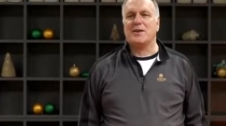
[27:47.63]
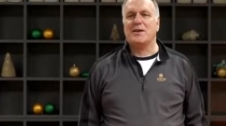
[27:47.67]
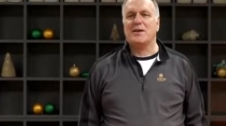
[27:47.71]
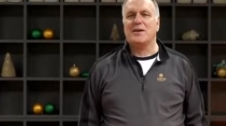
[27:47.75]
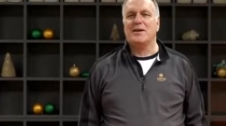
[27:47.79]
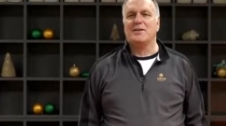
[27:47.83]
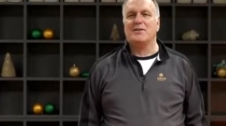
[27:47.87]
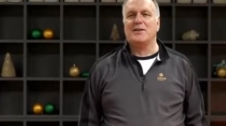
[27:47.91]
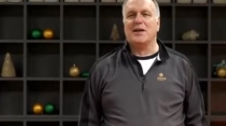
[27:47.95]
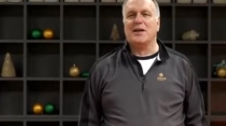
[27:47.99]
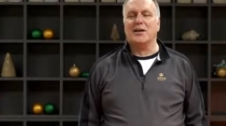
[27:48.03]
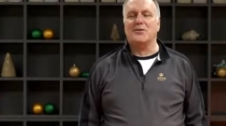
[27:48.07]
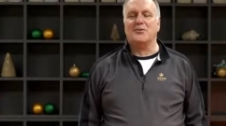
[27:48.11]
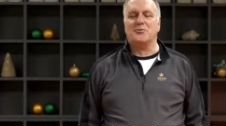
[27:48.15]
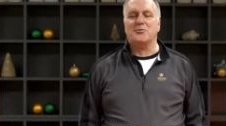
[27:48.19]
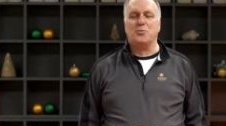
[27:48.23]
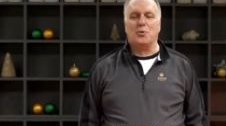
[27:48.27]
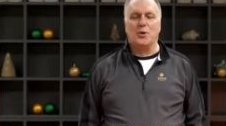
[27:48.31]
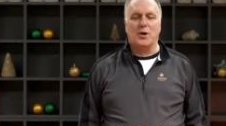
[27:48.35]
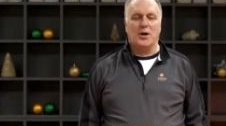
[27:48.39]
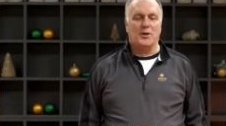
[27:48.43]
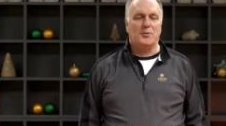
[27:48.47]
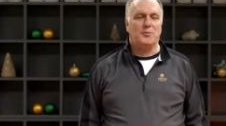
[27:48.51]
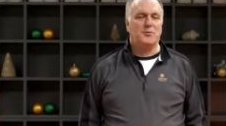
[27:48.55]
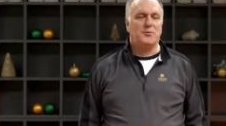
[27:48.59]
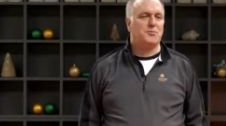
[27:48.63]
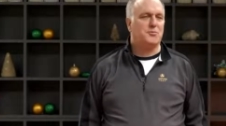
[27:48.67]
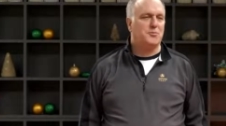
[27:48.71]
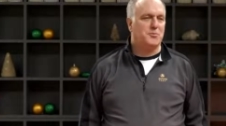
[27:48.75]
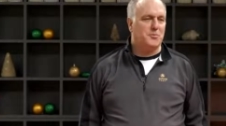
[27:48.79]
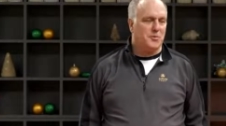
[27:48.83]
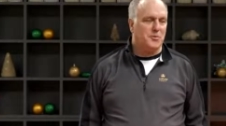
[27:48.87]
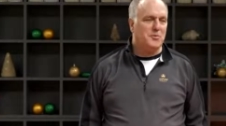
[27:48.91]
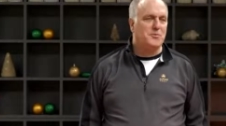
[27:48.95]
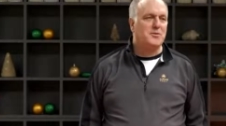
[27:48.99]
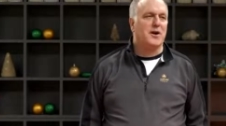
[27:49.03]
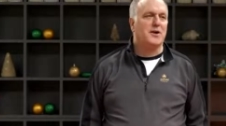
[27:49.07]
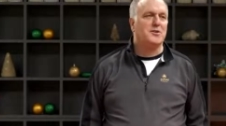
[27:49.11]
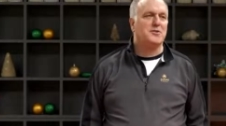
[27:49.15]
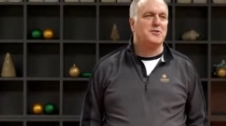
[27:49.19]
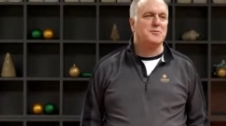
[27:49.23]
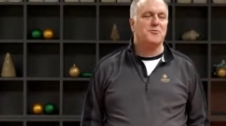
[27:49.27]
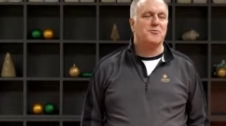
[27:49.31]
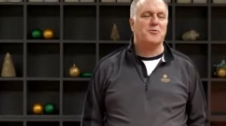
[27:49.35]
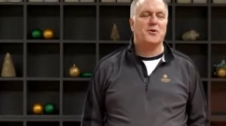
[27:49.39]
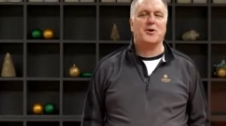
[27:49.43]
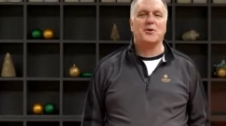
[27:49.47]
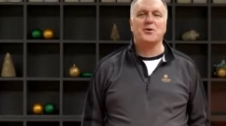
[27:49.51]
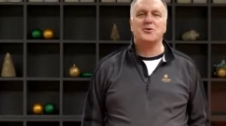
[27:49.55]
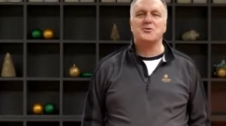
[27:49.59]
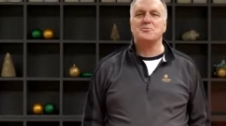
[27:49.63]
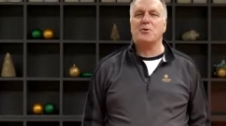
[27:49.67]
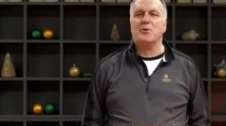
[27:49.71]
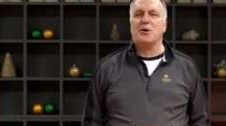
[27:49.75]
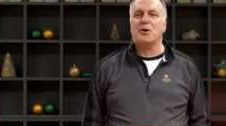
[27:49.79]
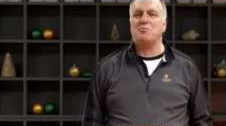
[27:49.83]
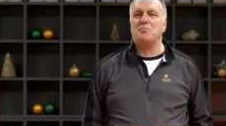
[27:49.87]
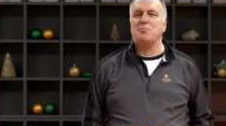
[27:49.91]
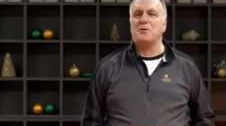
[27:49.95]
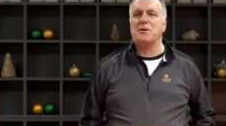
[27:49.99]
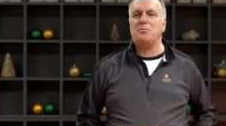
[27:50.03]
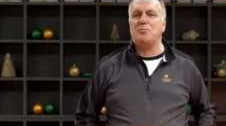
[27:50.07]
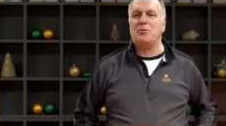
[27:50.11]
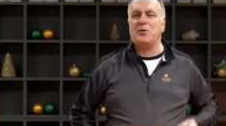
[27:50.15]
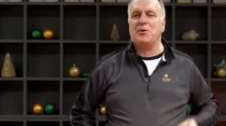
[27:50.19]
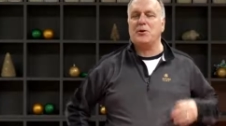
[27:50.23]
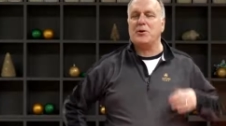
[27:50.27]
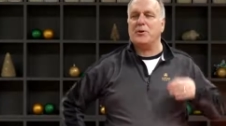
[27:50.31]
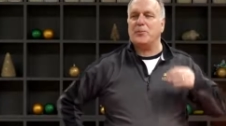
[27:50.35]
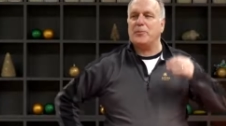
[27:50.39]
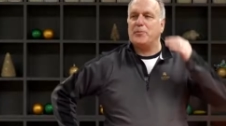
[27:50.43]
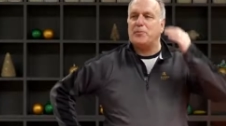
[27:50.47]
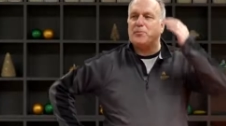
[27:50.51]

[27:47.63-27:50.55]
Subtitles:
That's we've got some very smart people here.